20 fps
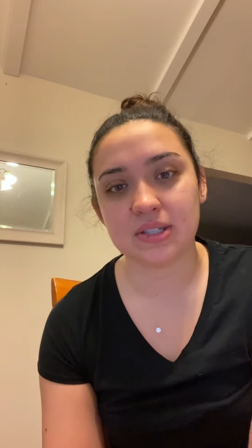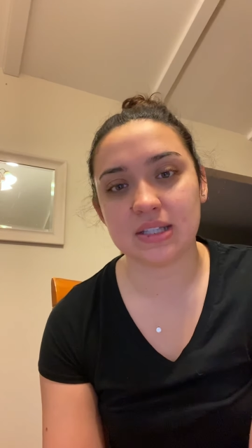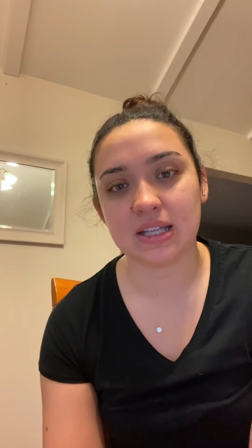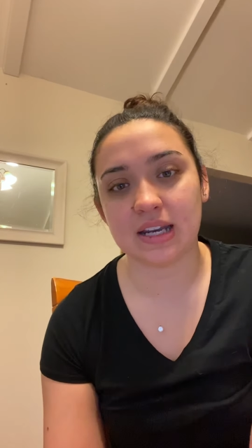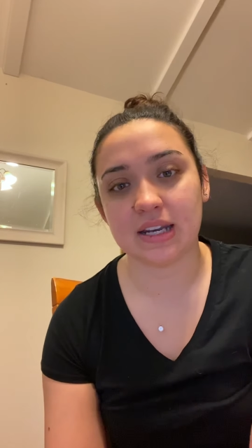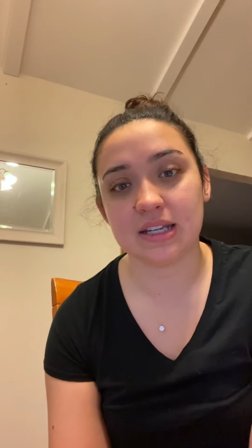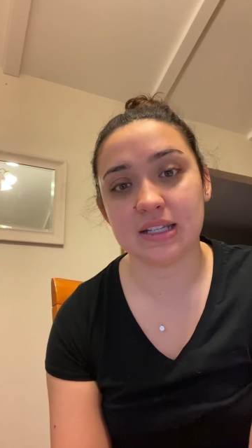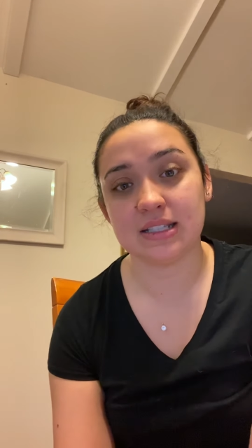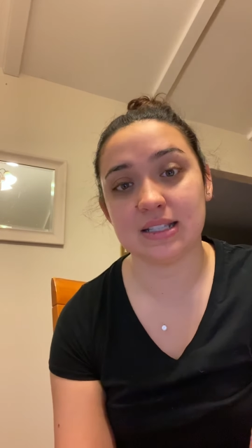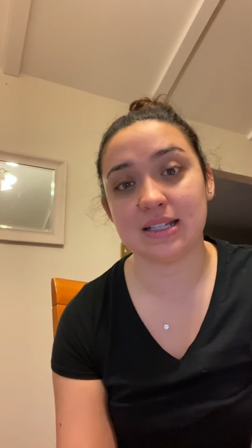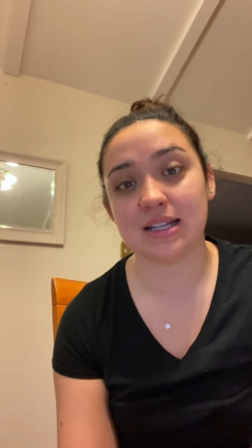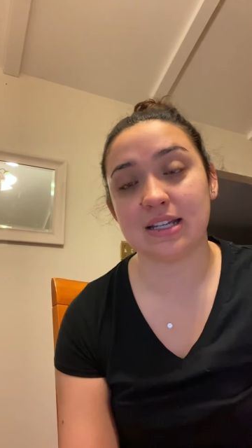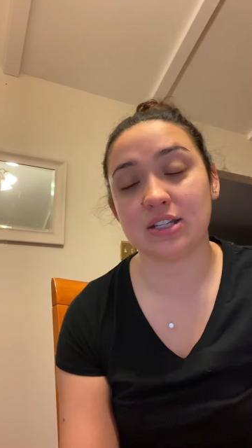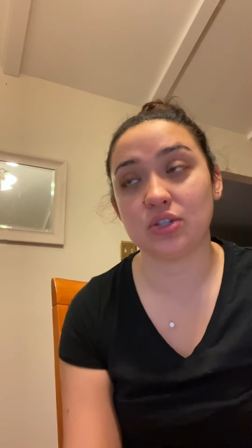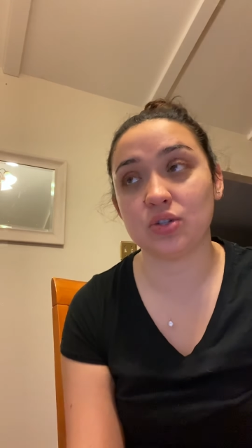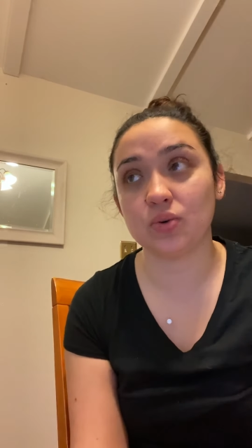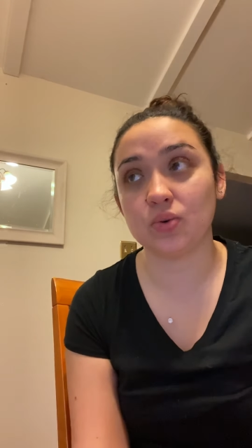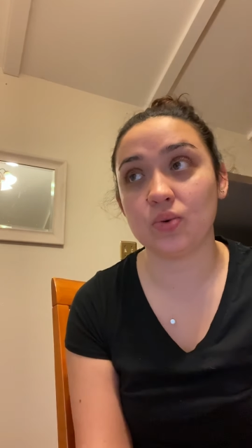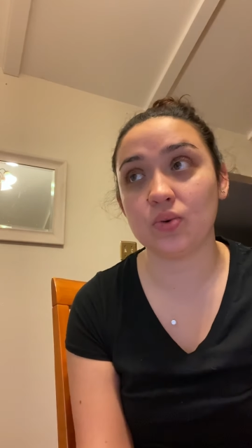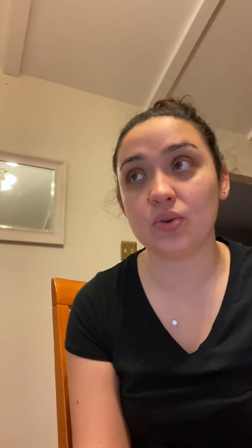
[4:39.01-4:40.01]
that is a
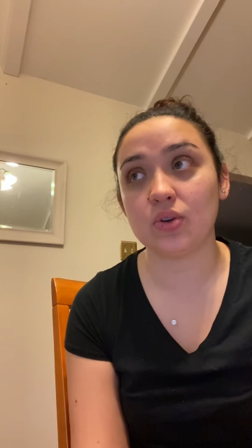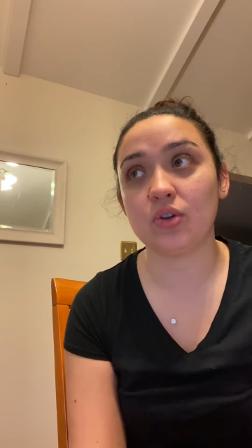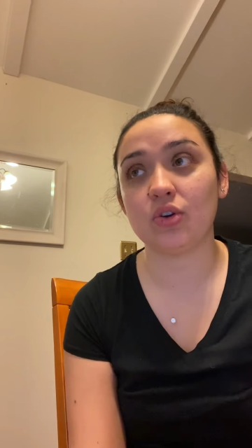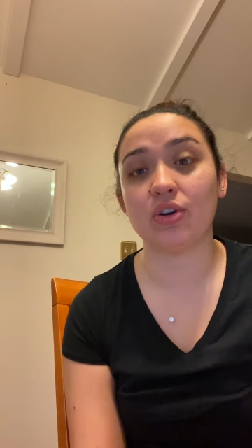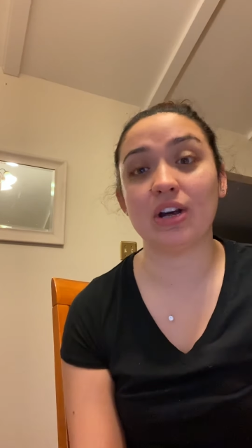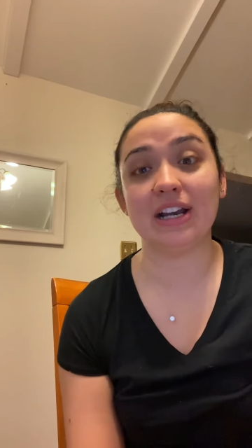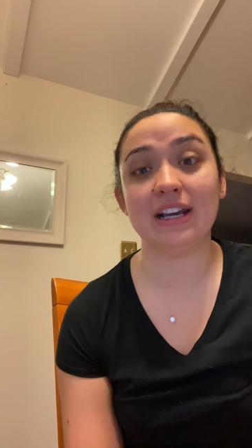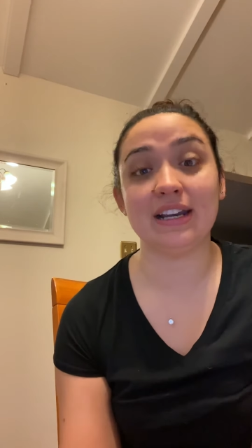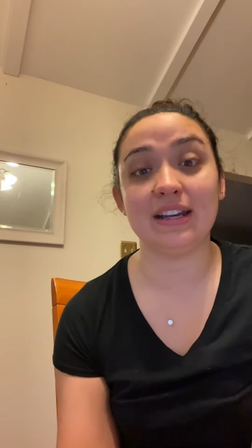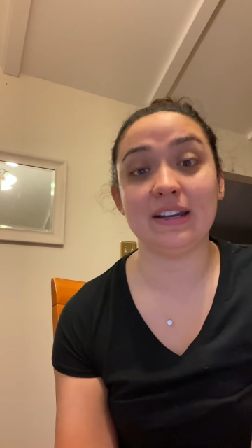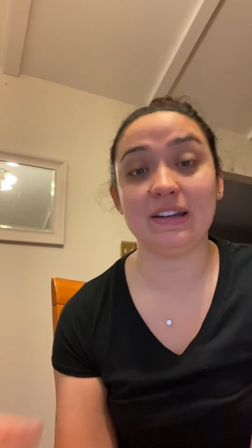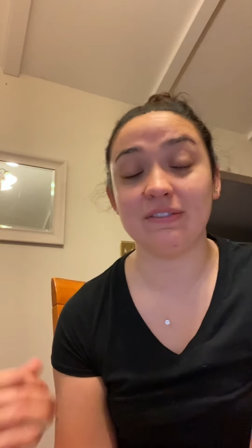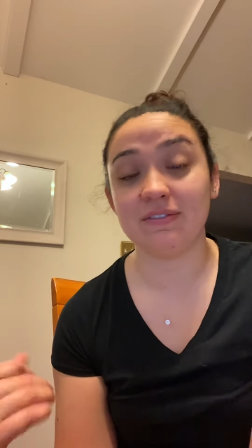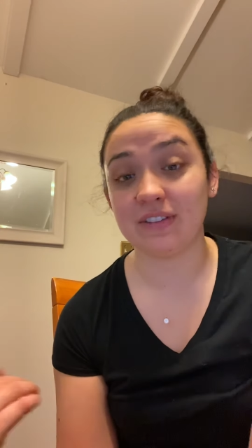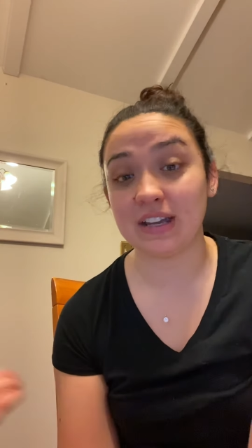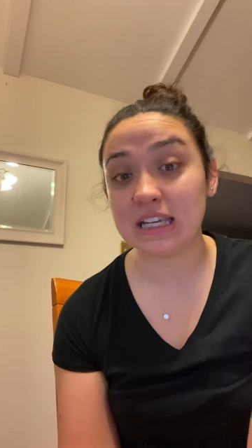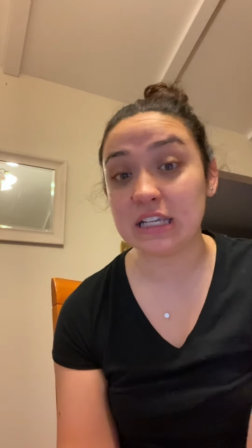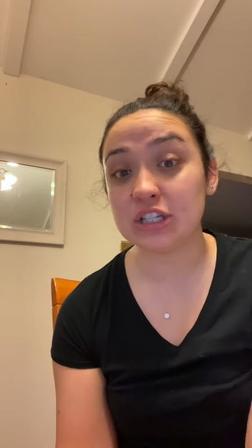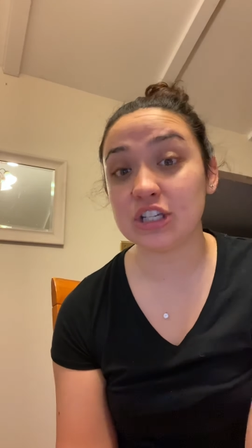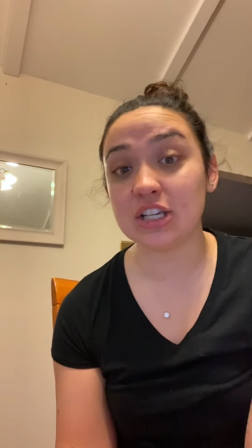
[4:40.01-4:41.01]
tool or an
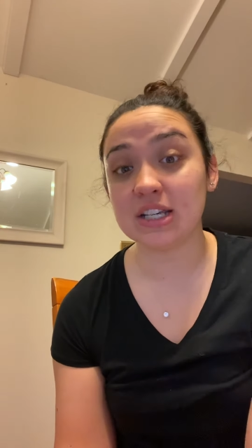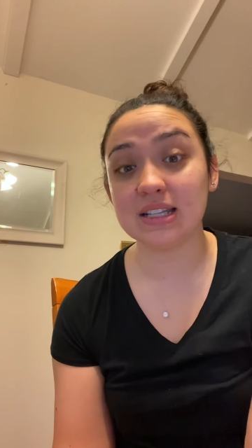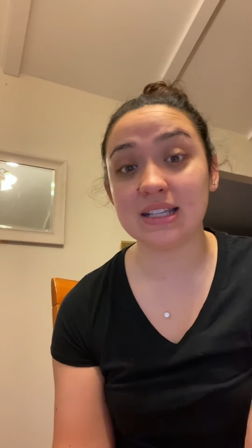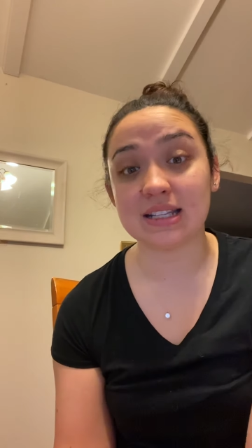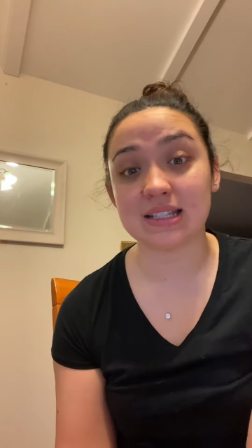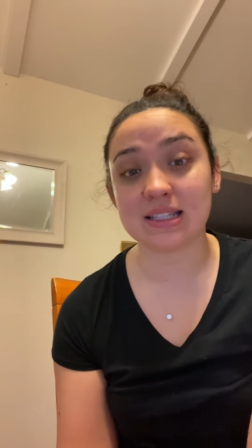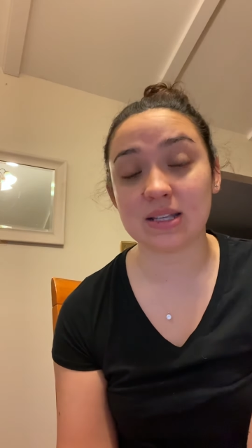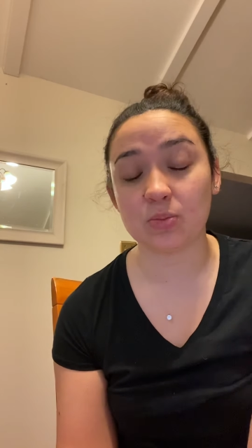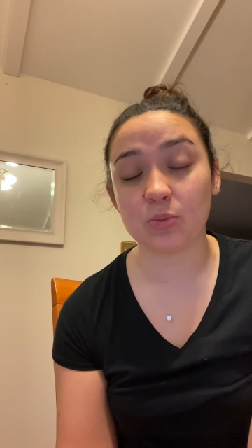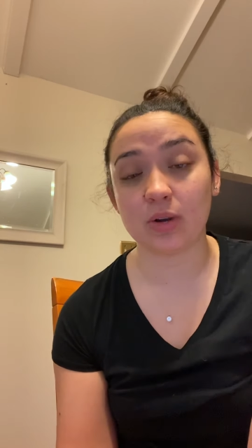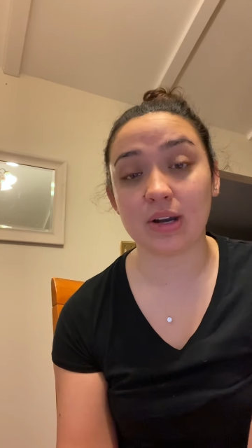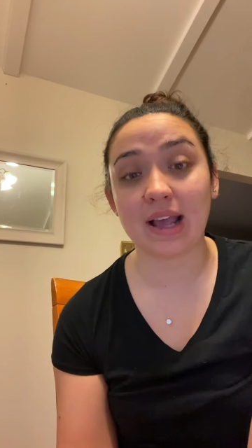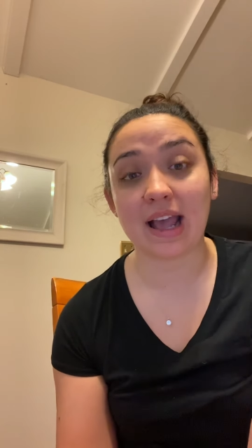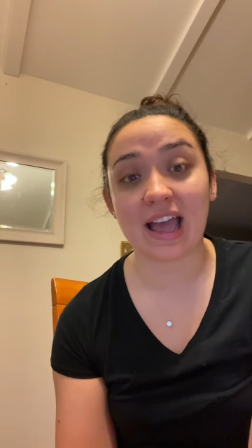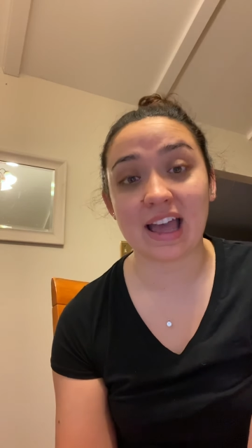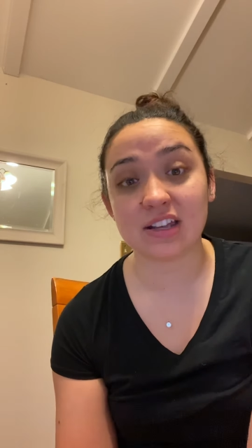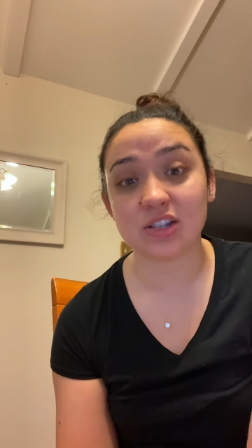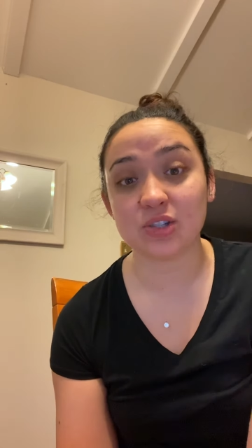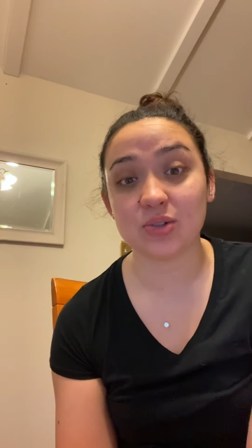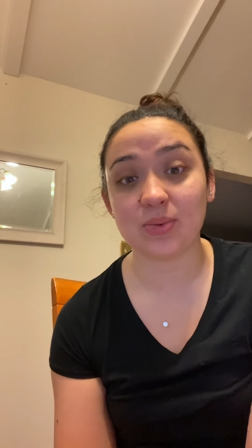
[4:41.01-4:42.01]
invention that someone
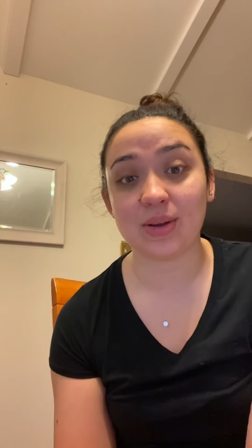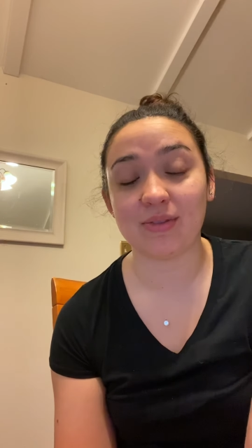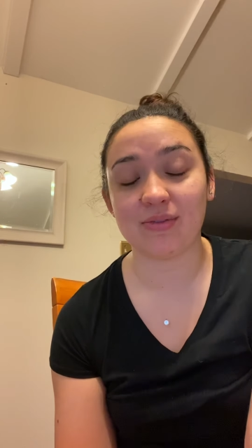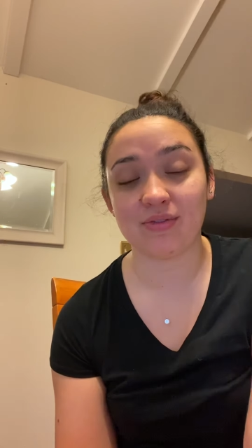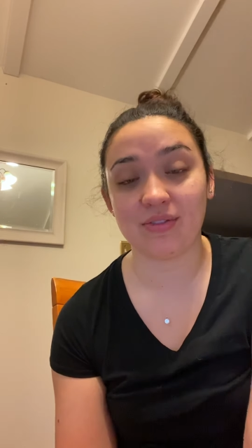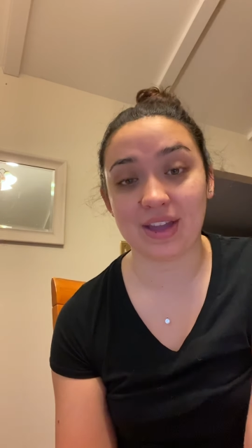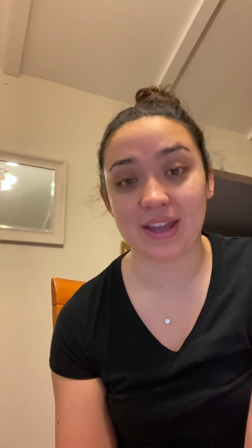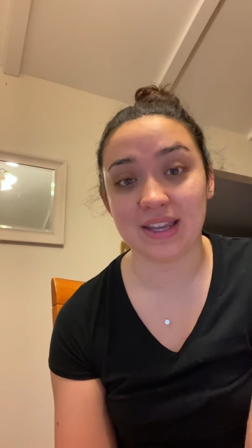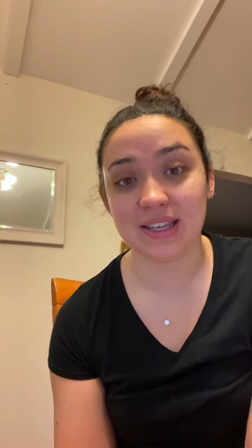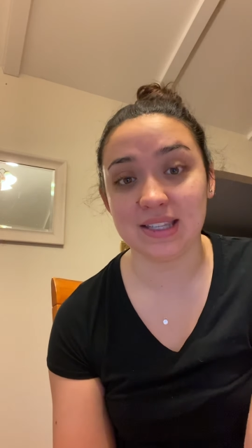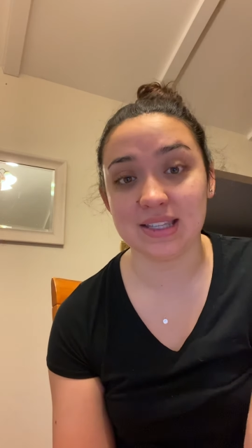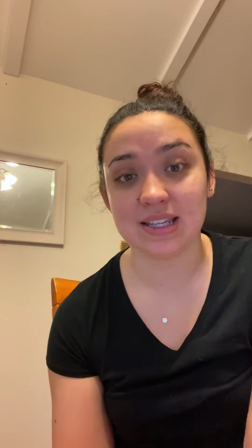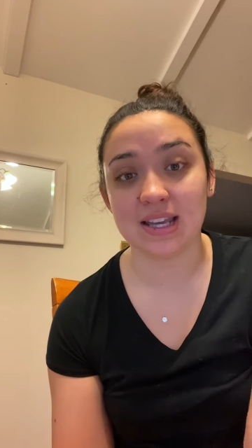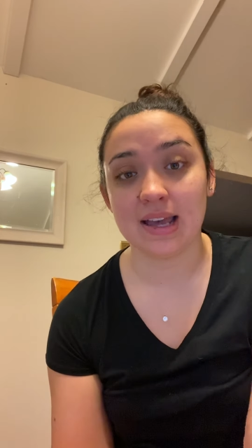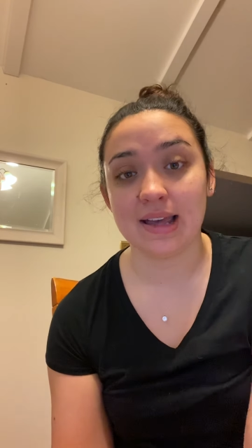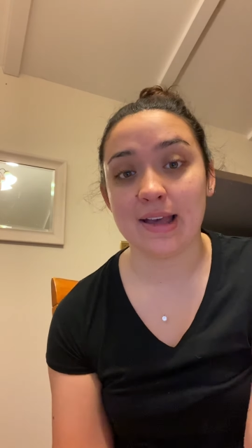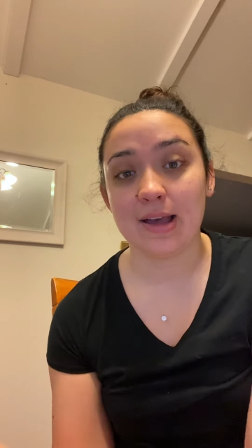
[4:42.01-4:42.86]
had to invent